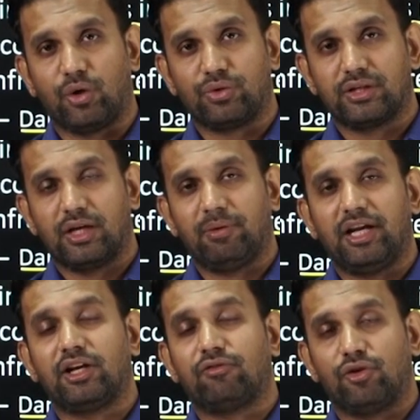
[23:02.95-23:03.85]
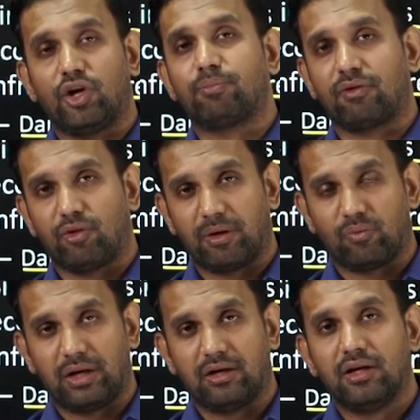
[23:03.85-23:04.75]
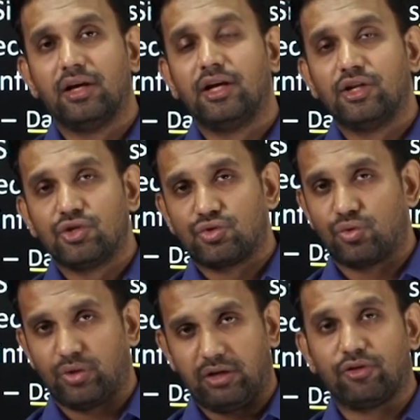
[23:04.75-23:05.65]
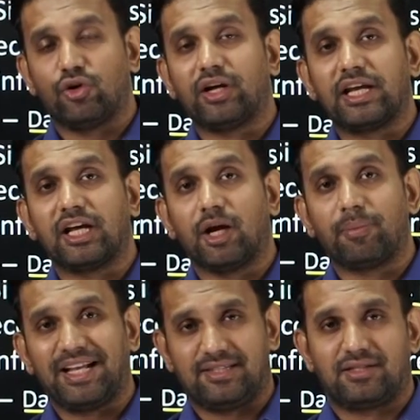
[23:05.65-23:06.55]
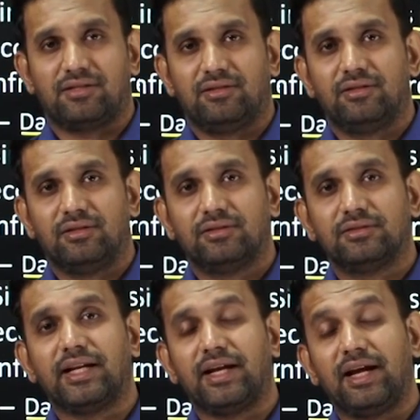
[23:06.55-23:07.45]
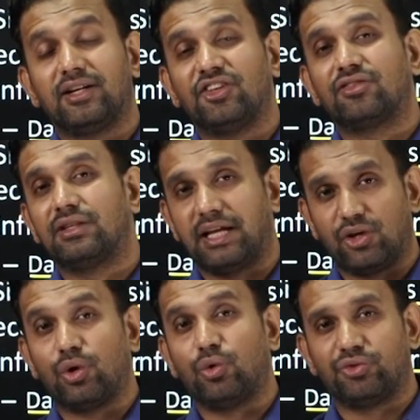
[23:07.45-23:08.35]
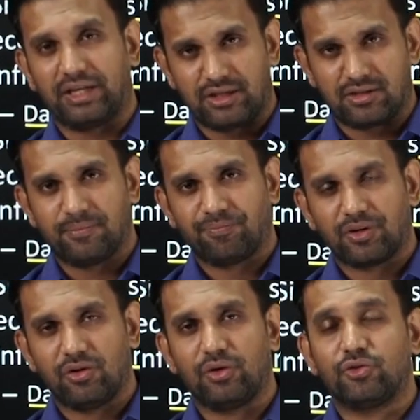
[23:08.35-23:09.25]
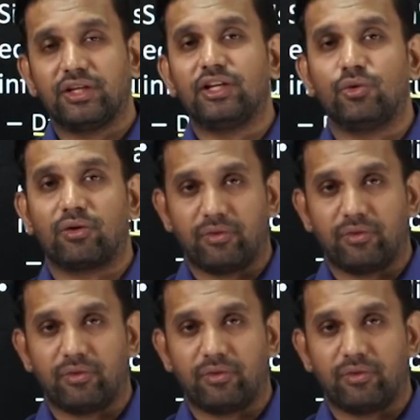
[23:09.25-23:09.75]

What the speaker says: out, I mean, like if you're not performing well, so if you're not taking up test, then it is like you are losing it, you're losing your